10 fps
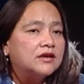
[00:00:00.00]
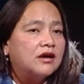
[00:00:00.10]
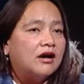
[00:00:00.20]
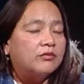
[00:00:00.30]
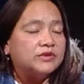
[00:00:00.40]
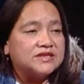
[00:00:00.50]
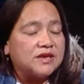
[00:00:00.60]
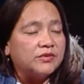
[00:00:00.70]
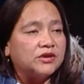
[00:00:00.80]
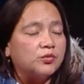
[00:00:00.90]
but
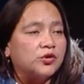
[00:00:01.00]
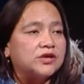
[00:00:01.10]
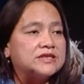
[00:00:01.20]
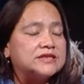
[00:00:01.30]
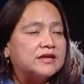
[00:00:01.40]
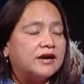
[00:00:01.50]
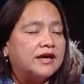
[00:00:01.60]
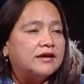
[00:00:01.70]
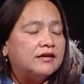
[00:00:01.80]
some of them were inside,